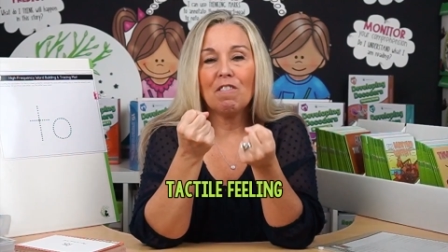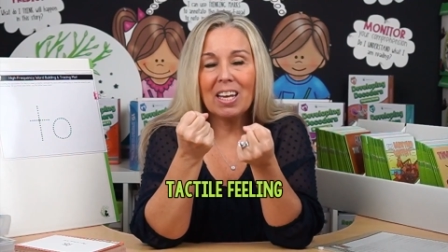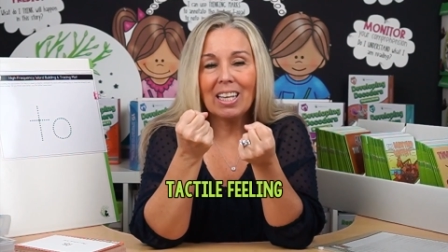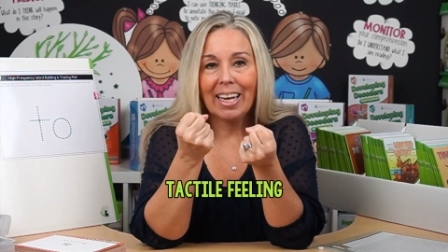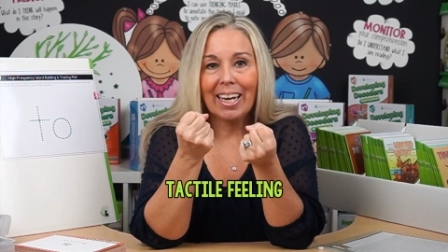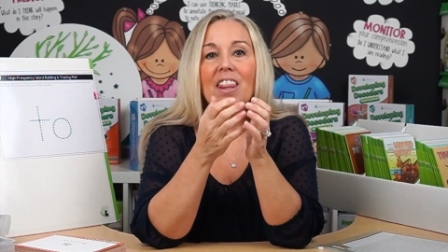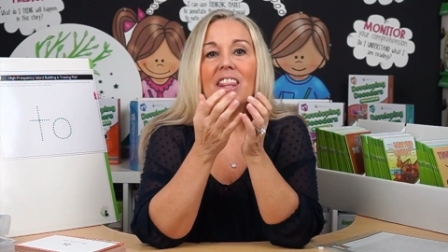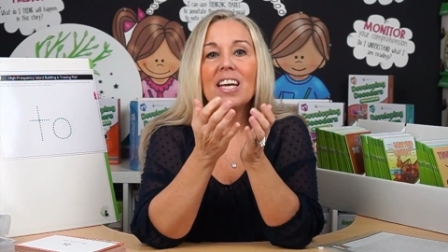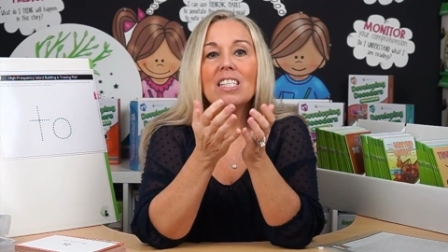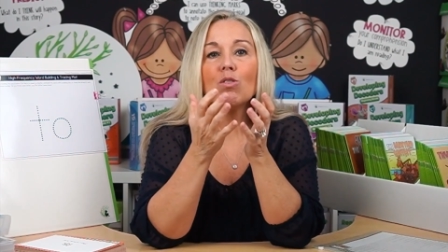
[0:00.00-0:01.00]
feeling.
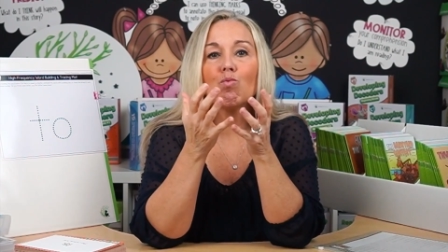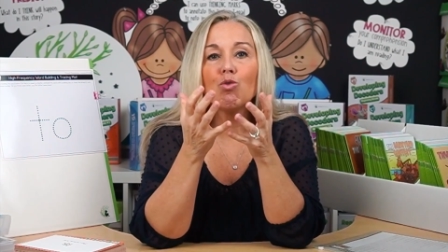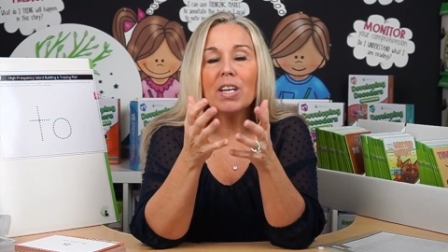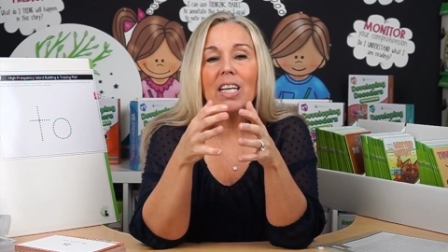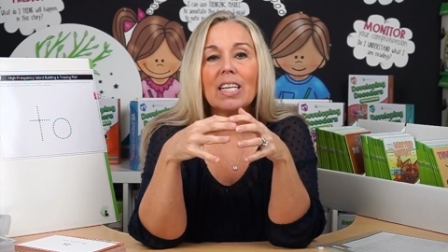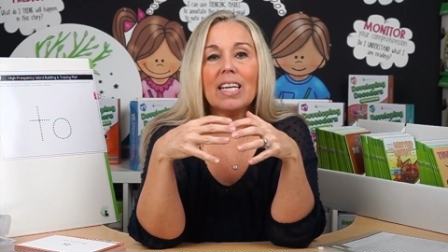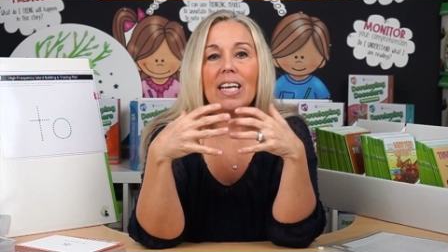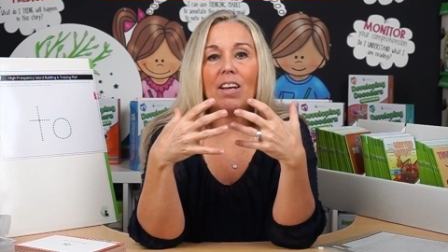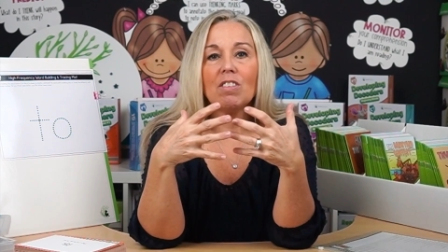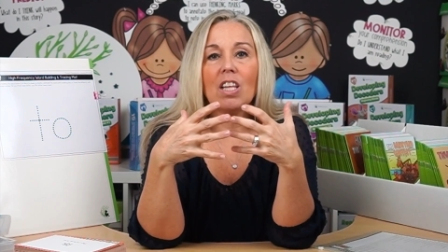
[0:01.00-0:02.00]
This really
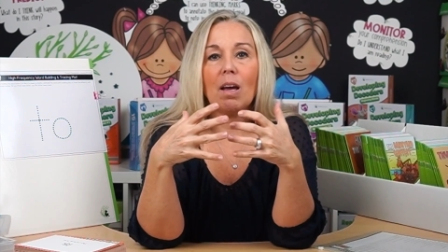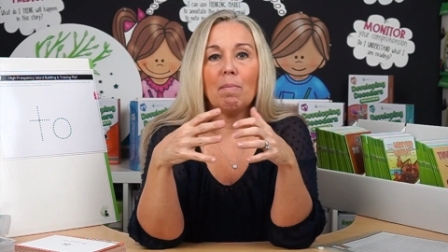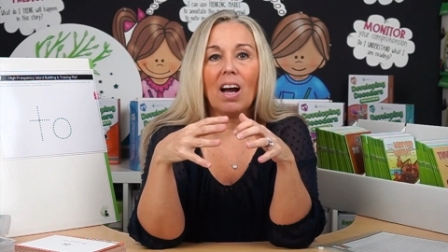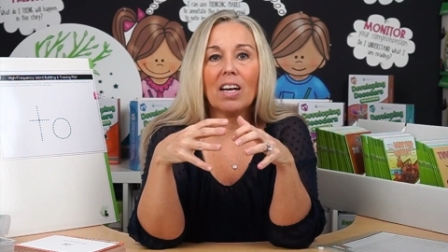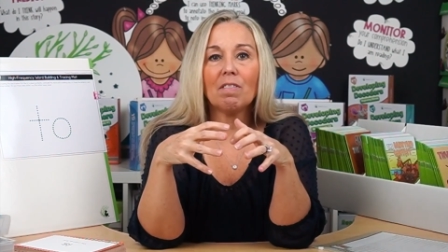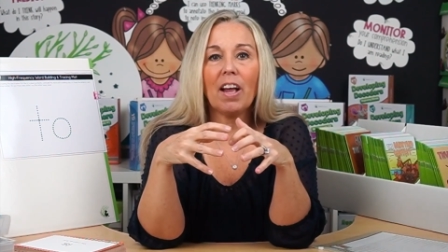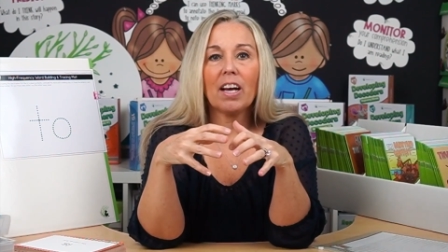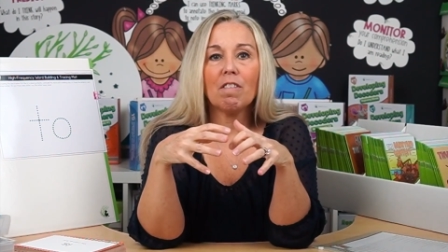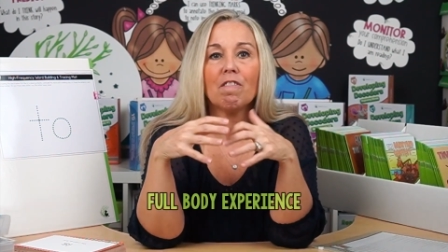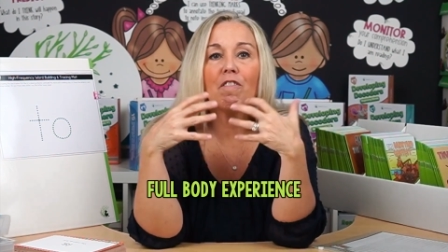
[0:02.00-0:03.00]
gives them kind of like a